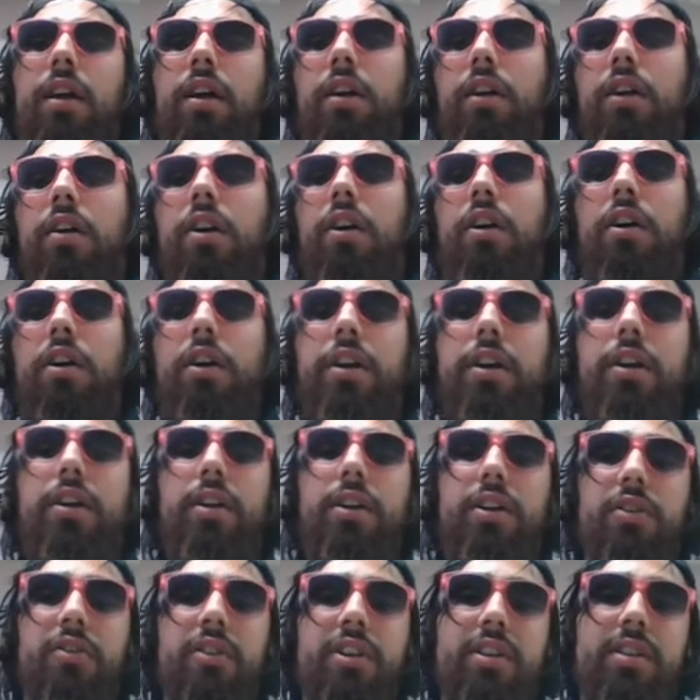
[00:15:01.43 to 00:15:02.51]

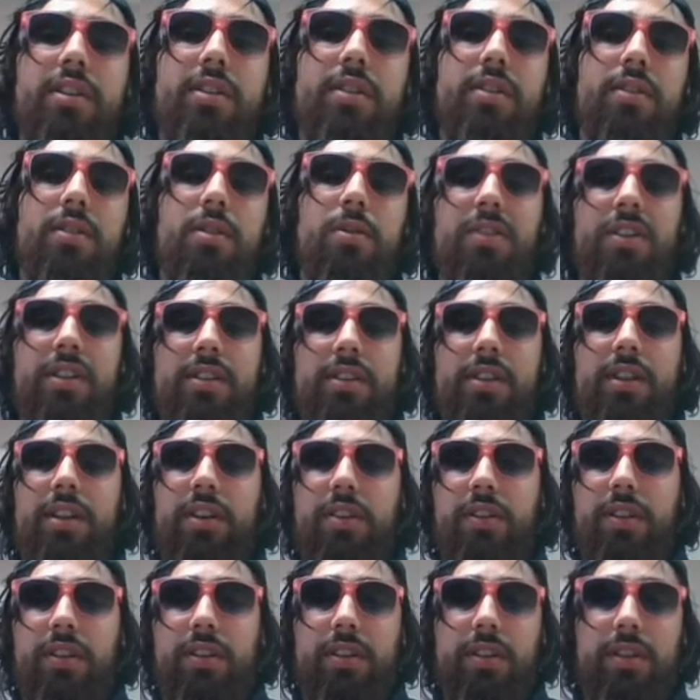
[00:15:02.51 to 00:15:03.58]
Icaria, Greece. Hopefully I said that
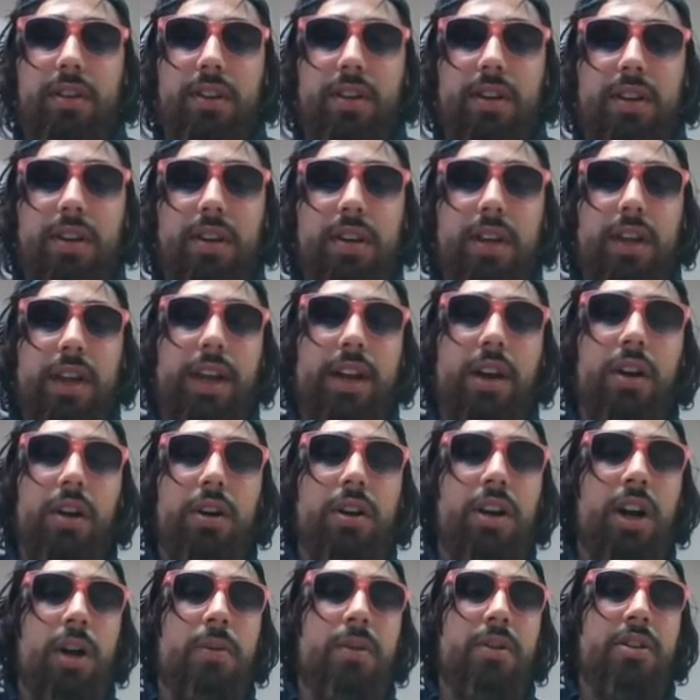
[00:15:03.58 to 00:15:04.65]
correctly. And
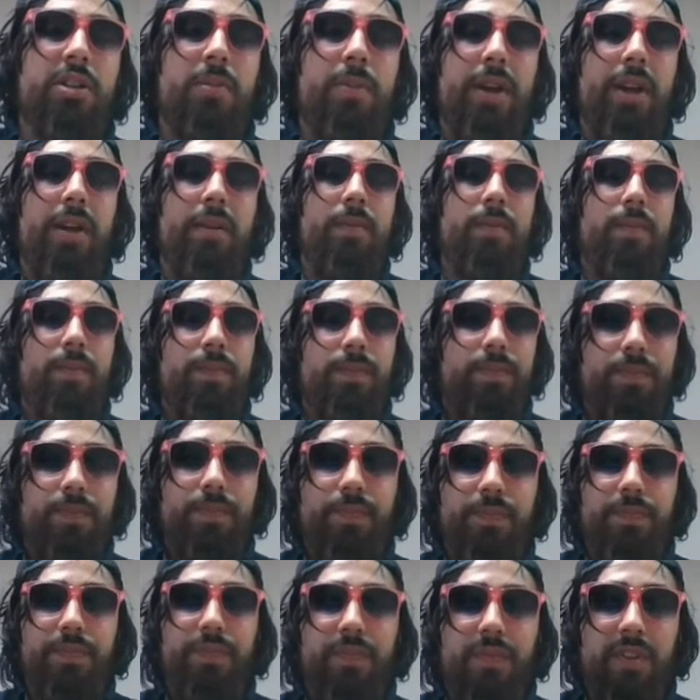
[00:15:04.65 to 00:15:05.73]
Okinawa, Japan.
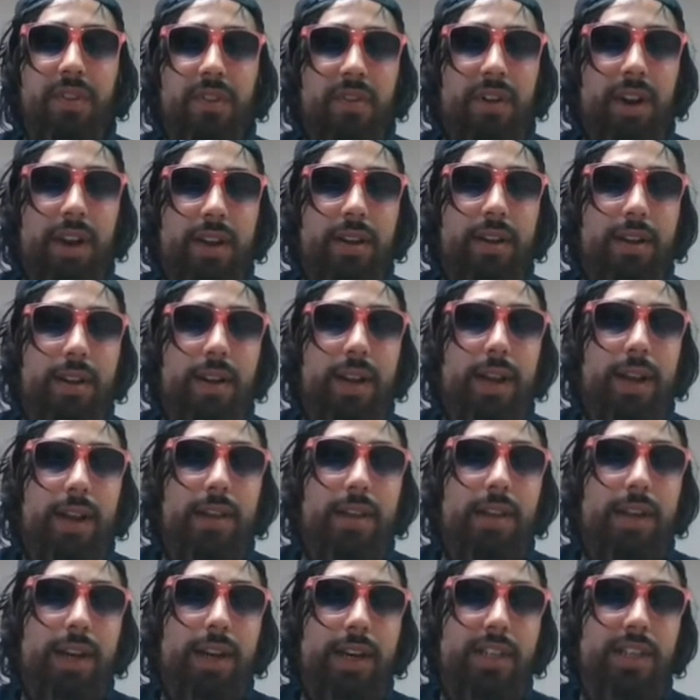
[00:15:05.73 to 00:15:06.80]
Right?
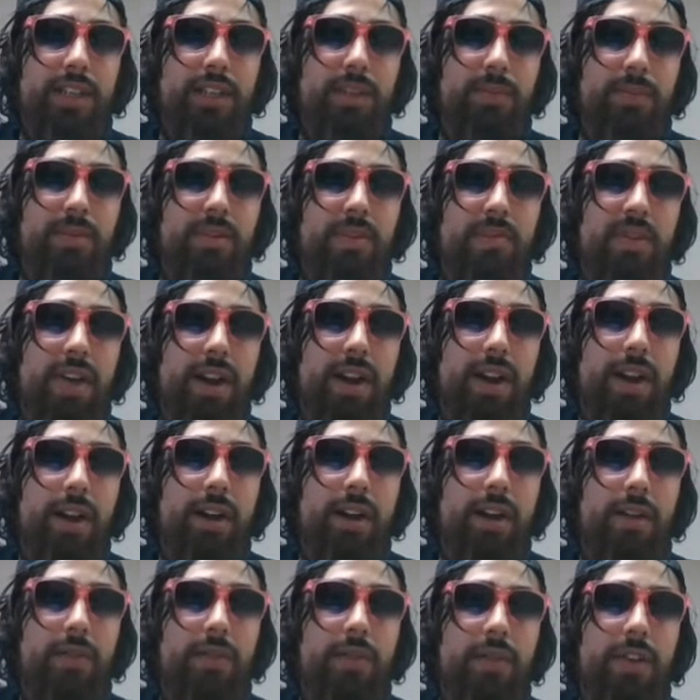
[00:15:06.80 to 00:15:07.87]
And they actually provide
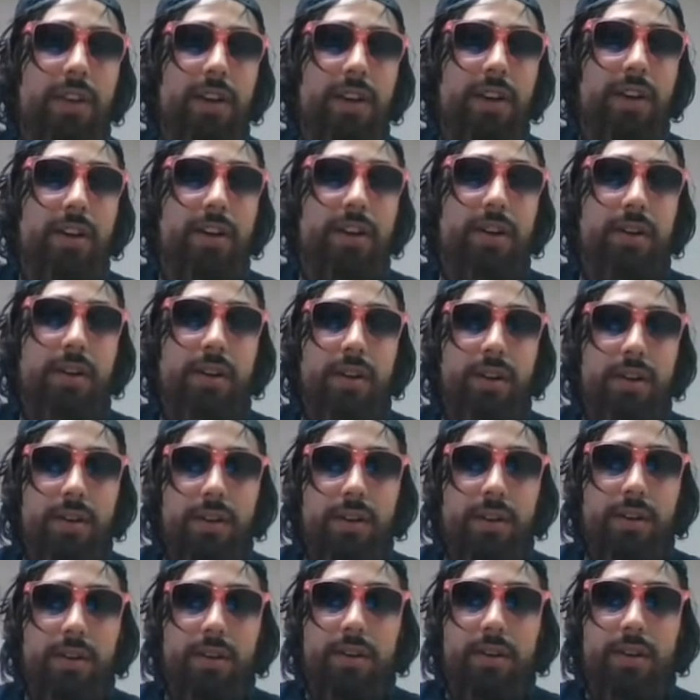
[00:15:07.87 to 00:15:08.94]
a figure.
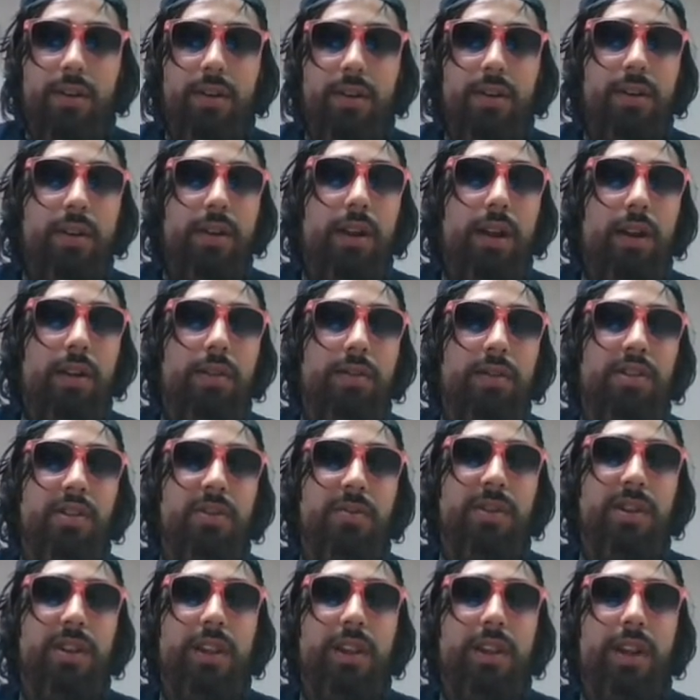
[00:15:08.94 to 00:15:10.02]
I'll
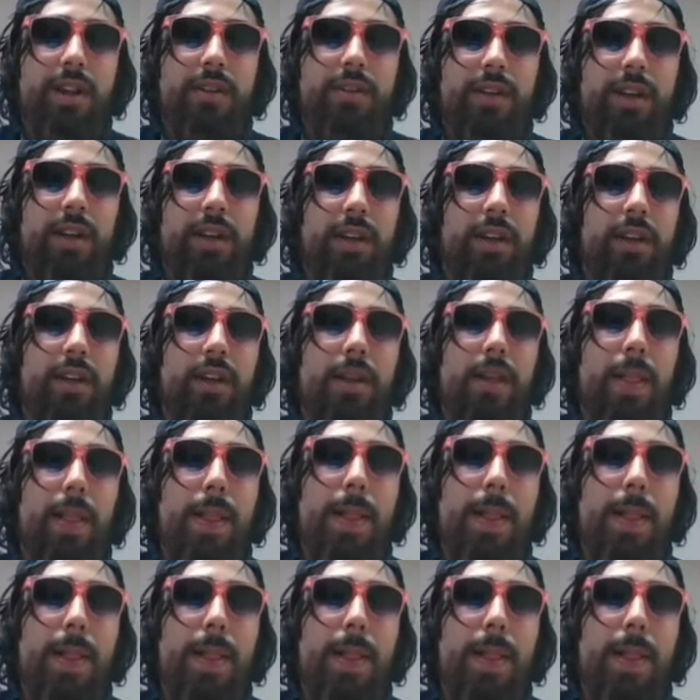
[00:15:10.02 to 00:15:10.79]
zoom into that in a second.